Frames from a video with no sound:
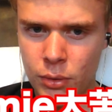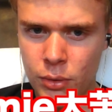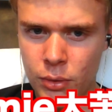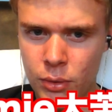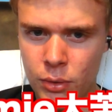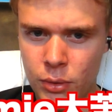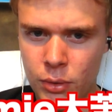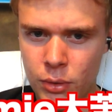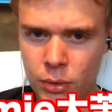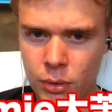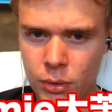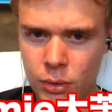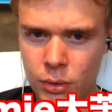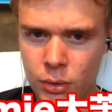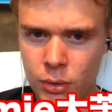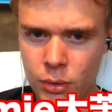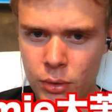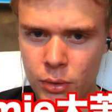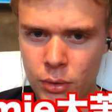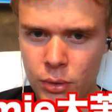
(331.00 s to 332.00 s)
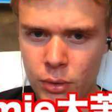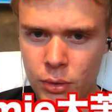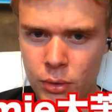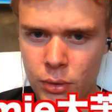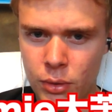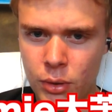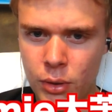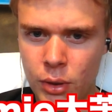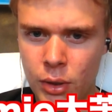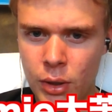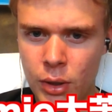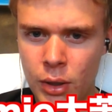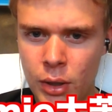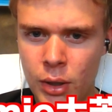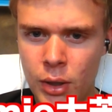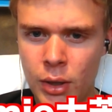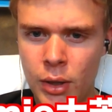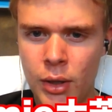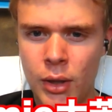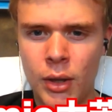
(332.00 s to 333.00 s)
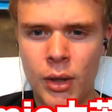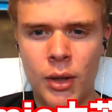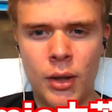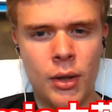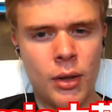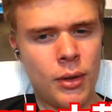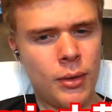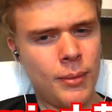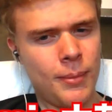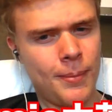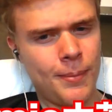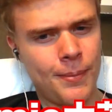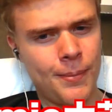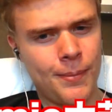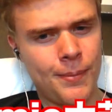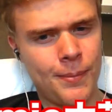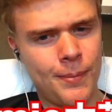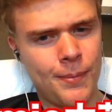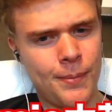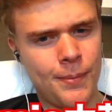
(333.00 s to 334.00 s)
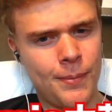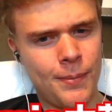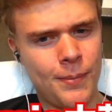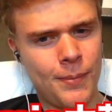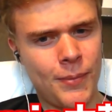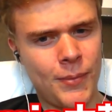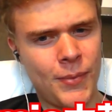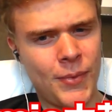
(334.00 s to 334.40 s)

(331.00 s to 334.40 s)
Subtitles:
[no speech]